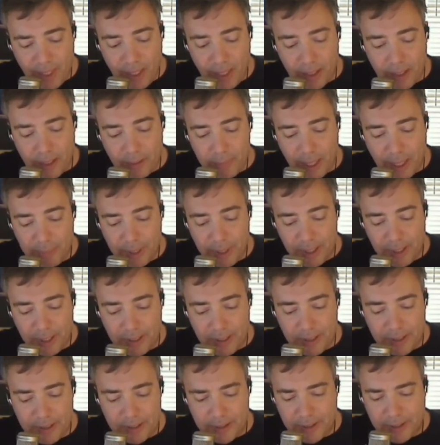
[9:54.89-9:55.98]
uh,
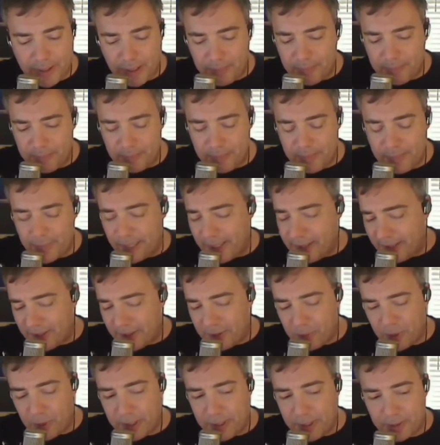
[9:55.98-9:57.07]
maybe uh, they they
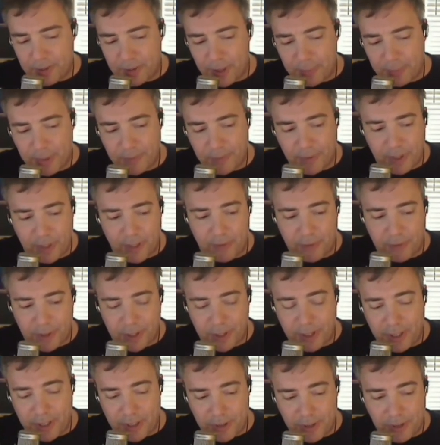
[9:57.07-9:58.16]
just weren't descriptive enough or
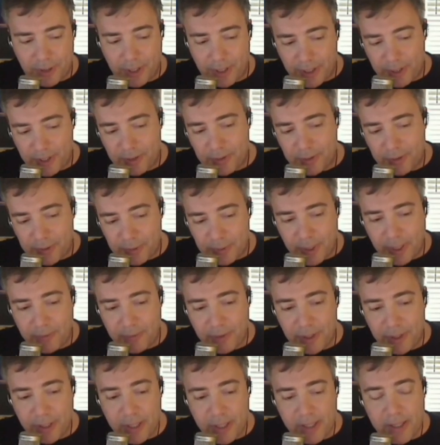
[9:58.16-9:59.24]
didn't understand the issues or
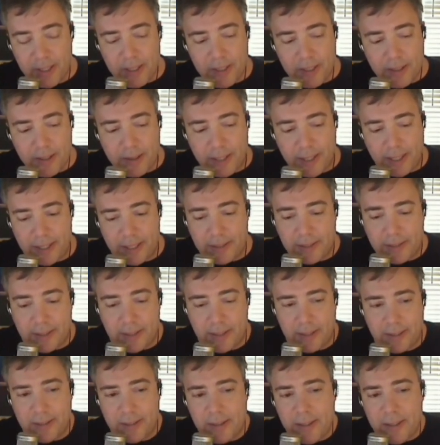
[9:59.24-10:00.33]
whatever. That
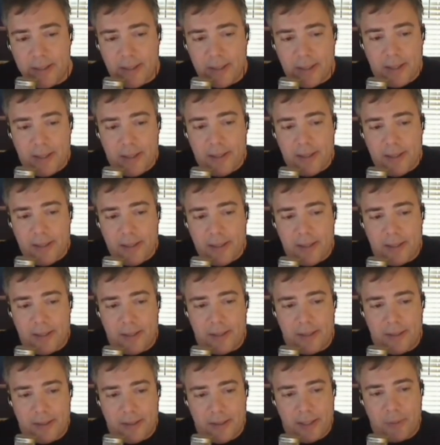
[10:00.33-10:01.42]
uh,
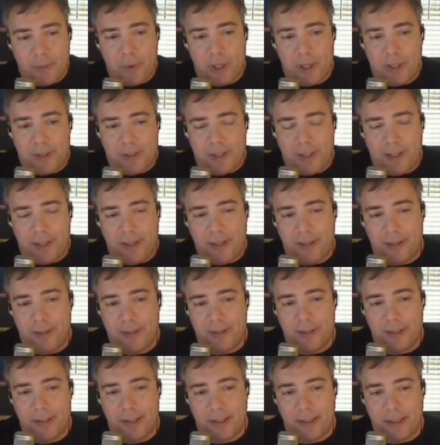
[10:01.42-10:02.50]
they weren't.
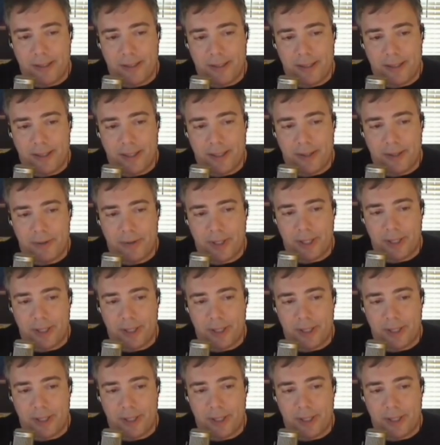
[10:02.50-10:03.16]
Uh, I don't